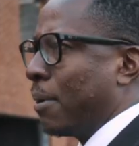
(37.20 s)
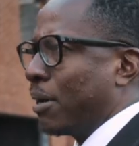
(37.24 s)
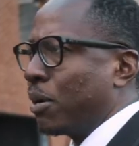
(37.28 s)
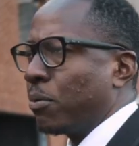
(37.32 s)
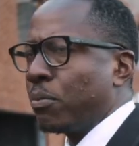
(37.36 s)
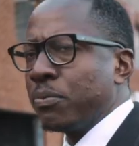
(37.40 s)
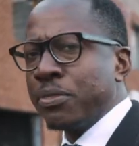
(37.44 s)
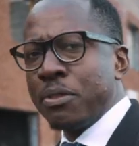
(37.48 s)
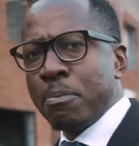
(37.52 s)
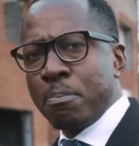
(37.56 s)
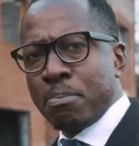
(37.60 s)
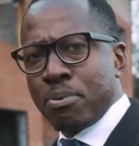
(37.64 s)
But
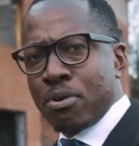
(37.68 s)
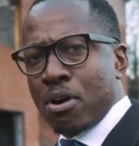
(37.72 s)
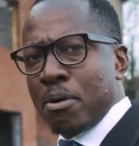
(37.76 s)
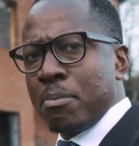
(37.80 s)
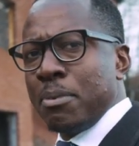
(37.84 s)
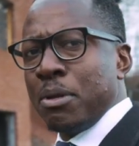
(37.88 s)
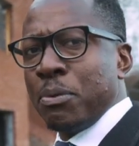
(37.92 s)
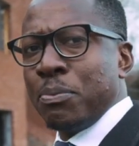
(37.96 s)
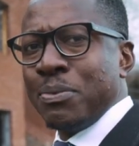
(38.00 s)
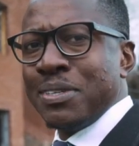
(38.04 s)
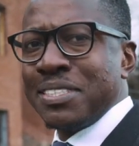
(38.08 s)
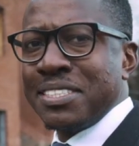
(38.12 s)
the
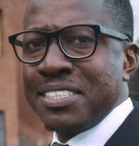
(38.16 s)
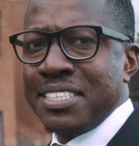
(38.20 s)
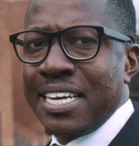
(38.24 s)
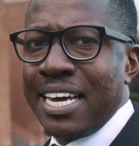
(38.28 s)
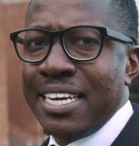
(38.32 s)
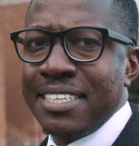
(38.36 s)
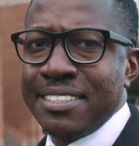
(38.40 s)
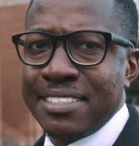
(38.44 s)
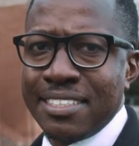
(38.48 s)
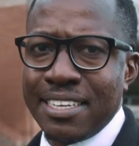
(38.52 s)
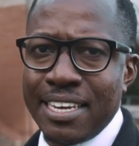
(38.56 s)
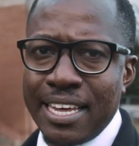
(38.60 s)
problem with
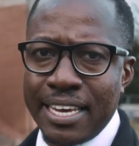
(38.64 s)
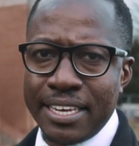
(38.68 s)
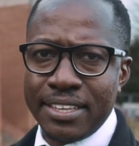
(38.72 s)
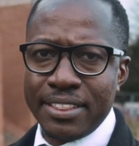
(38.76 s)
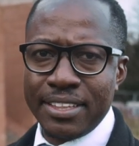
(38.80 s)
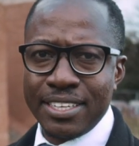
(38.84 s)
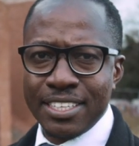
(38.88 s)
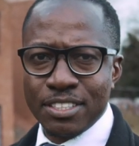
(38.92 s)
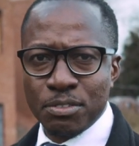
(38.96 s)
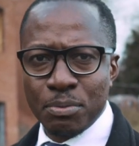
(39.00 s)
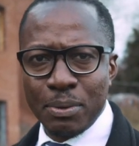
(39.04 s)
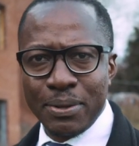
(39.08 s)
sites like
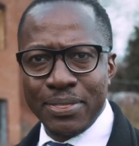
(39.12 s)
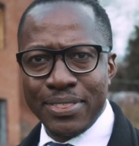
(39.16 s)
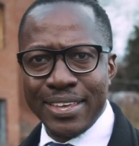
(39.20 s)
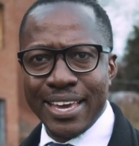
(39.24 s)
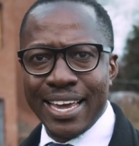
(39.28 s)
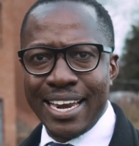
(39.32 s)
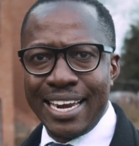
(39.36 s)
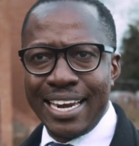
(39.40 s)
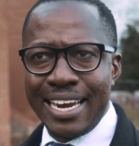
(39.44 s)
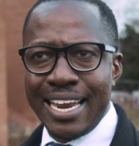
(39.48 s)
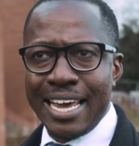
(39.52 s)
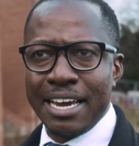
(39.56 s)
this, when they
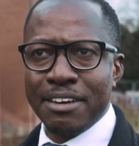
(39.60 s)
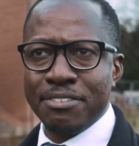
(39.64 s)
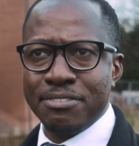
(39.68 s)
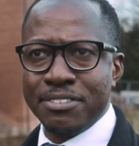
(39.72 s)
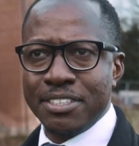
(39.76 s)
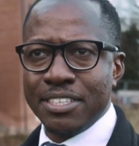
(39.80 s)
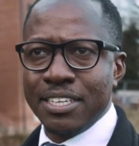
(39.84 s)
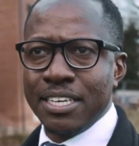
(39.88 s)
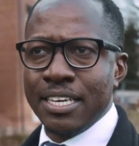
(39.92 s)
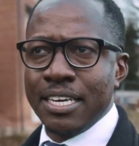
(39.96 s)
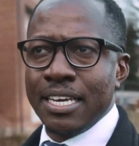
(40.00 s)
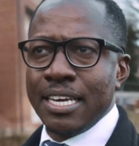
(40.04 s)
are
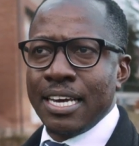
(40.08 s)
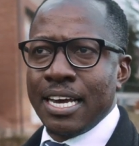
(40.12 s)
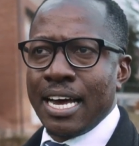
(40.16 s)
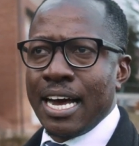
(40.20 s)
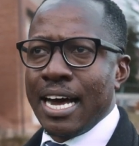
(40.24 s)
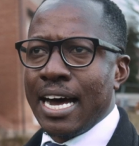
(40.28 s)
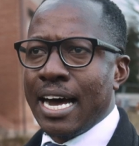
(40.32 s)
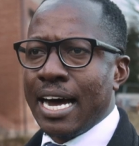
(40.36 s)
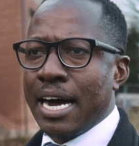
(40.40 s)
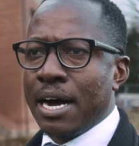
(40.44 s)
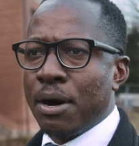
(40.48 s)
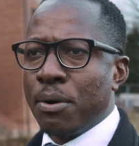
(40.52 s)
left
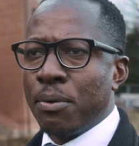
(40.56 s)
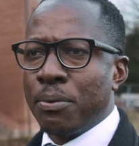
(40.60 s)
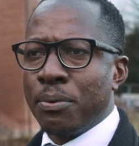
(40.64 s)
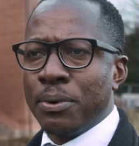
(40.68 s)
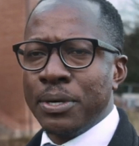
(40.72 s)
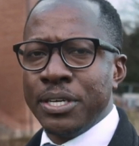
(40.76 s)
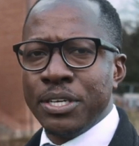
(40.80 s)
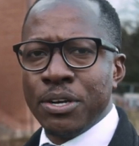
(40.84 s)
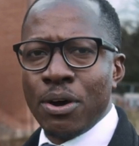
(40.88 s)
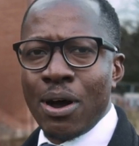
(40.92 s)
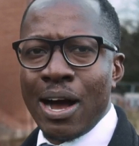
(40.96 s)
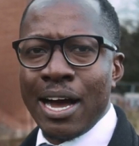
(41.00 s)
uh,
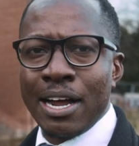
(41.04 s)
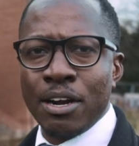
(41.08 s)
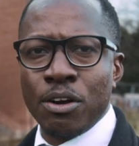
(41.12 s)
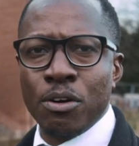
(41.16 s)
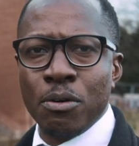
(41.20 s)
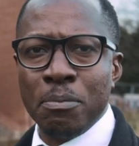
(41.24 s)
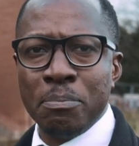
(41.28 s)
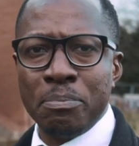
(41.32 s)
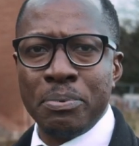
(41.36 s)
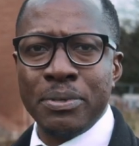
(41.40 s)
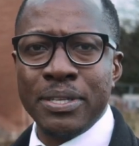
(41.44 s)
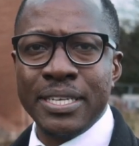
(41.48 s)
you know,
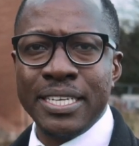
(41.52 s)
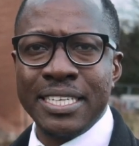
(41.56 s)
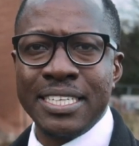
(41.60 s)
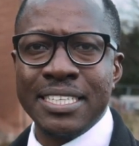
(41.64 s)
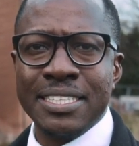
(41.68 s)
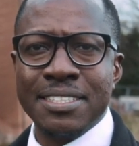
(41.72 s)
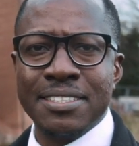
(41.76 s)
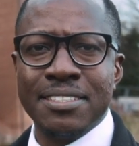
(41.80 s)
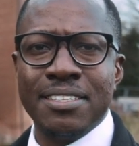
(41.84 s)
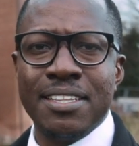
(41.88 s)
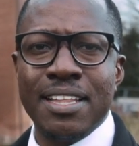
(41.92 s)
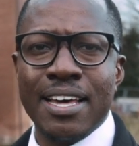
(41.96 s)
incomplete
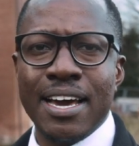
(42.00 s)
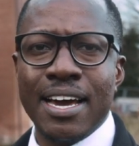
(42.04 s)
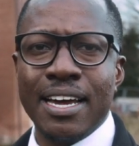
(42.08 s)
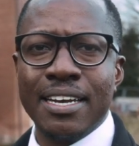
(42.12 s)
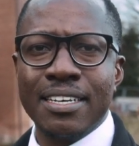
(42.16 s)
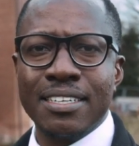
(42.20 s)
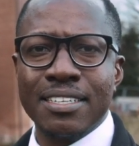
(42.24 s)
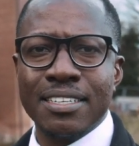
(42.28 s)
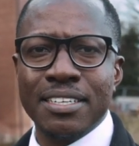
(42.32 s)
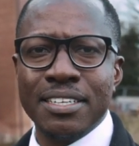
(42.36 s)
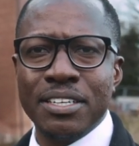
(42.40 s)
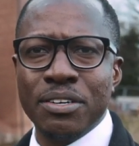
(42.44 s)
is that,
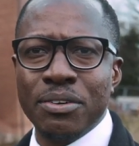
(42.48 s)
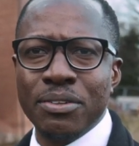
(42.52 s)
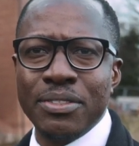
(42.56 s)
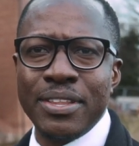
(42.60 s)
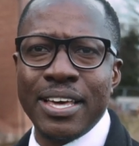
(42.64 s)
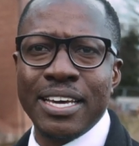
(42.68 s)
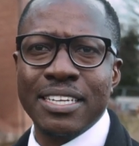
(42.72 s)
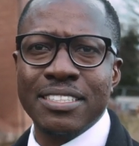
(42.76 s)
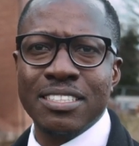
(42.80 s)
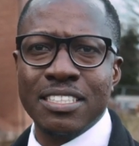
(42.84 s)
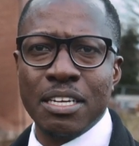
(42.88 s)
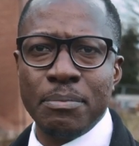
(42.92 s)
you know,
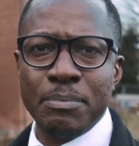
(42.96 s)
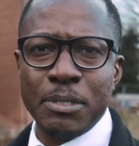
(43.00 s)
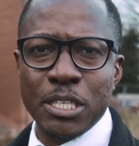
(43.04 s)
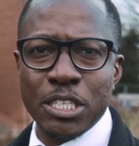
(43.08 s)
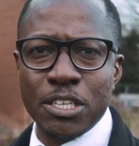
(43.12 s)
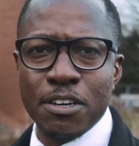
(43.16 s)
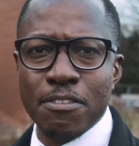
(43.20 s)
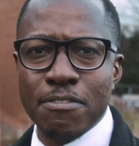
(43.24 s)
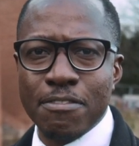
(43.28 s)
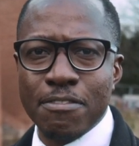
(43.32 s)
they're subject to